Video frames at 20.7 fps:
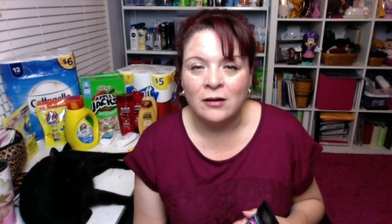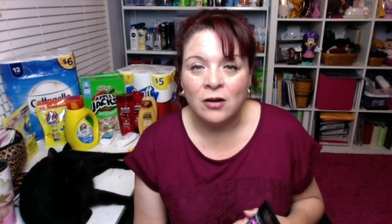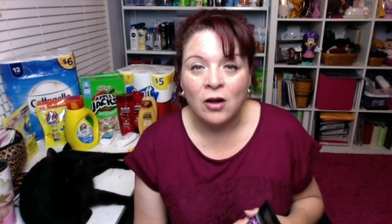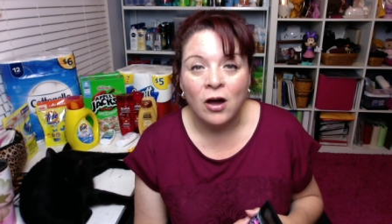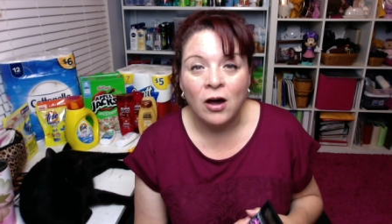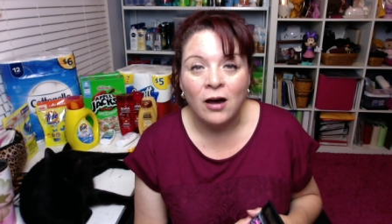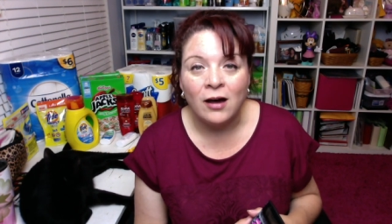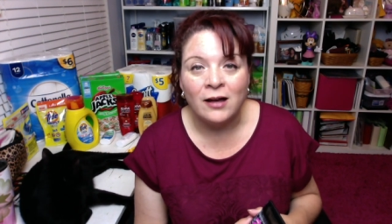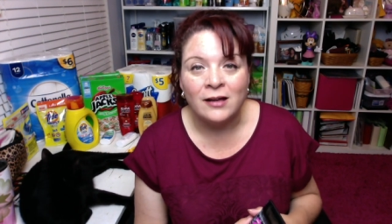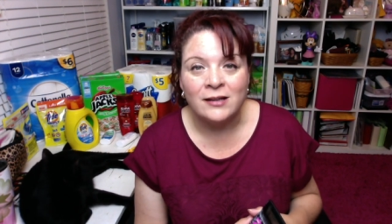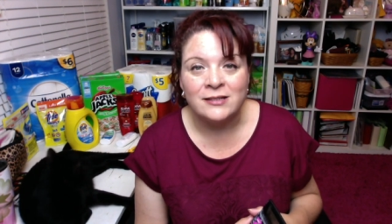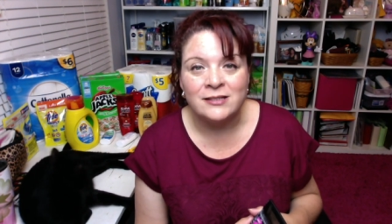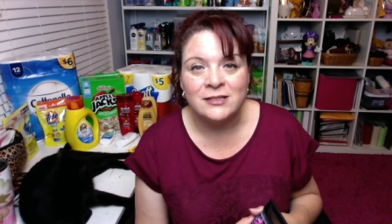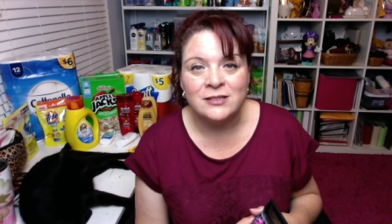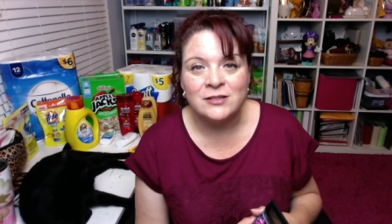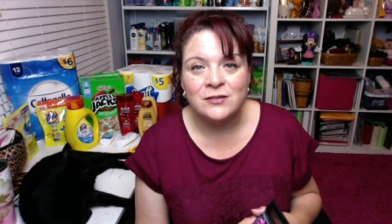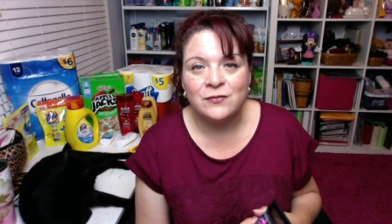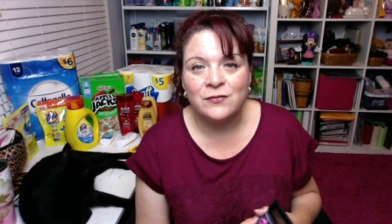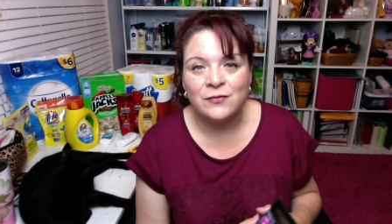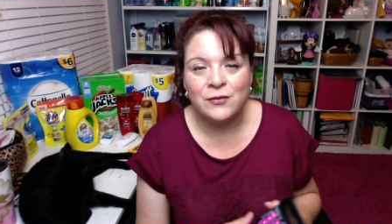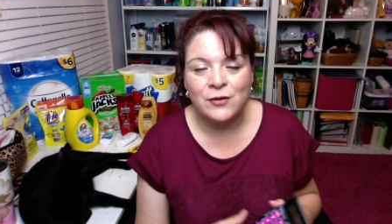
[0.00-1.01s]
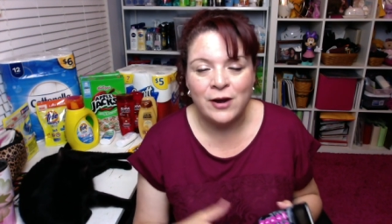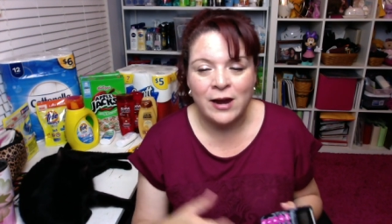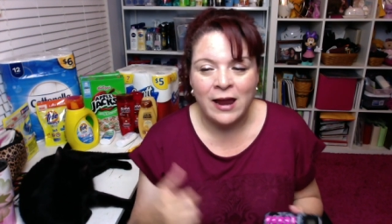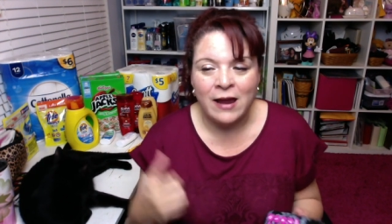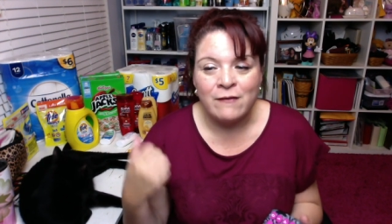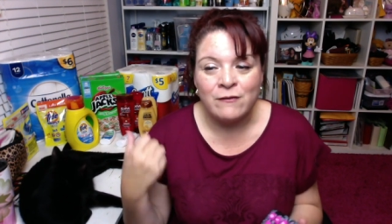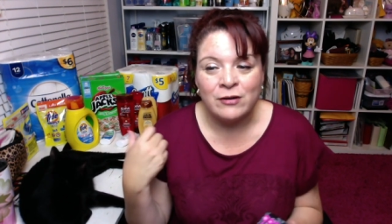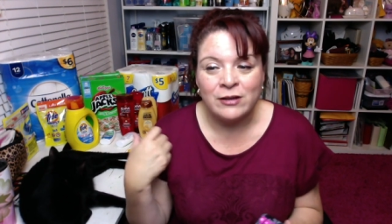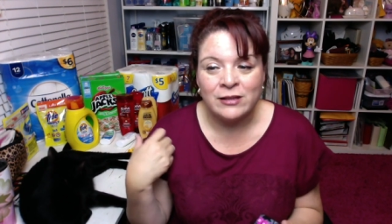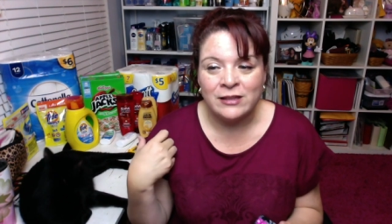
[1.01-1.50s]
cost for
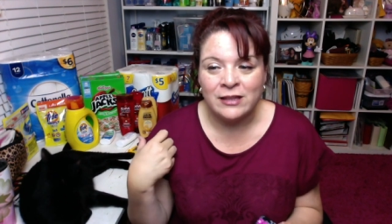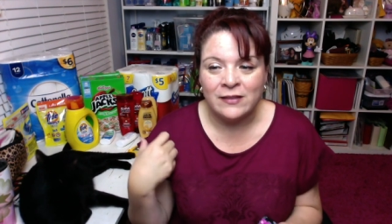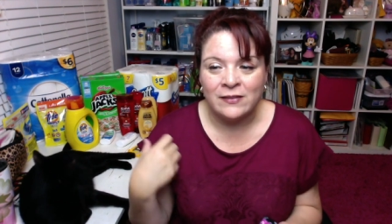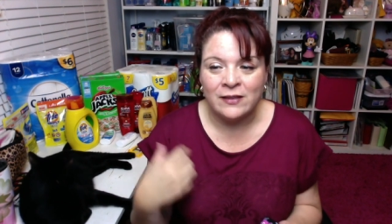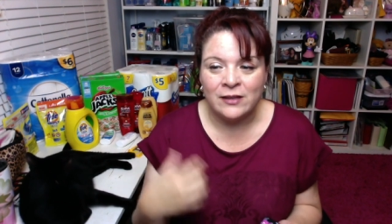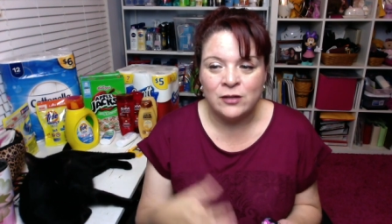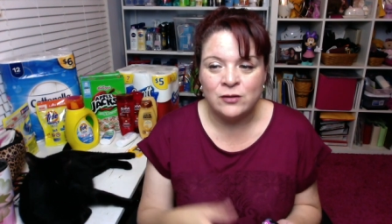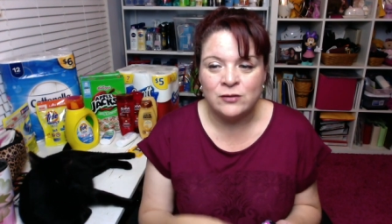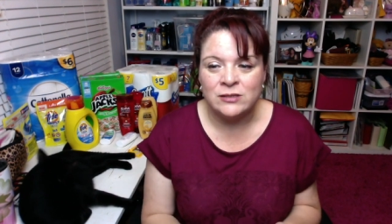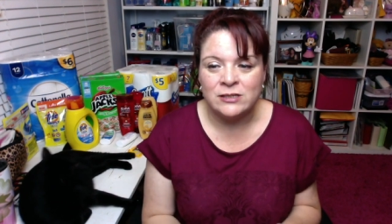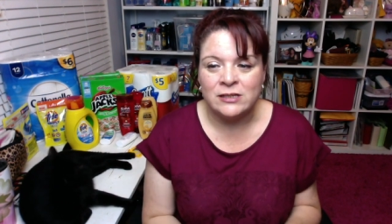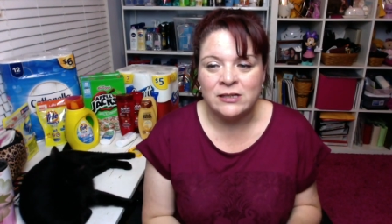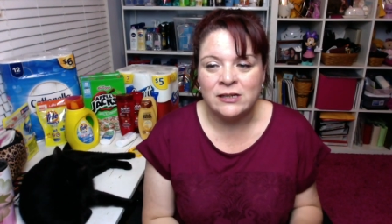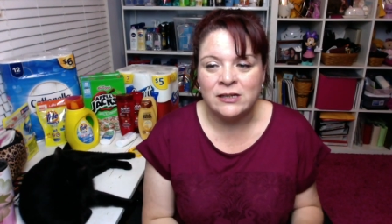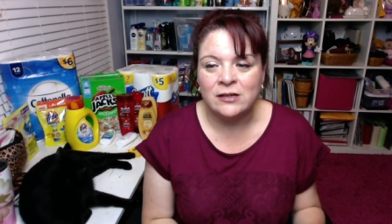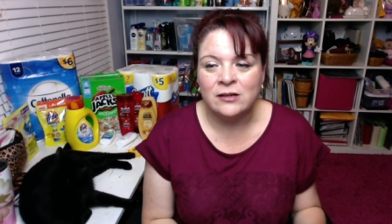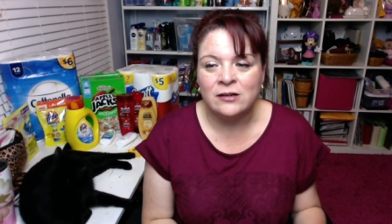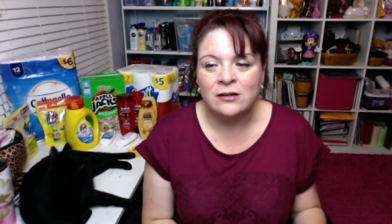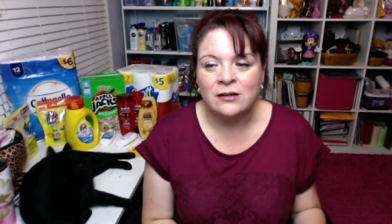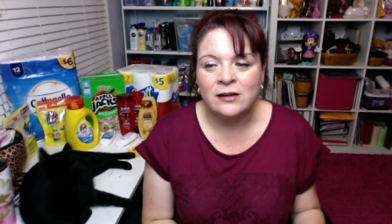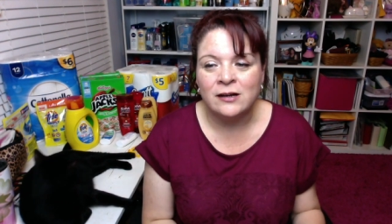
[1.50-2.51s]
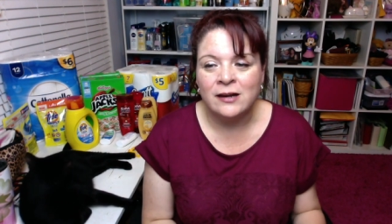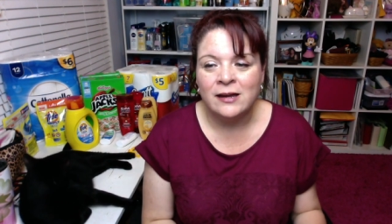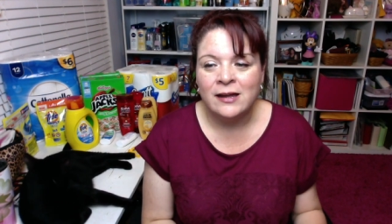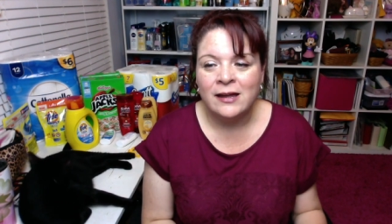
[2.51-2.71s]
everything that you see here.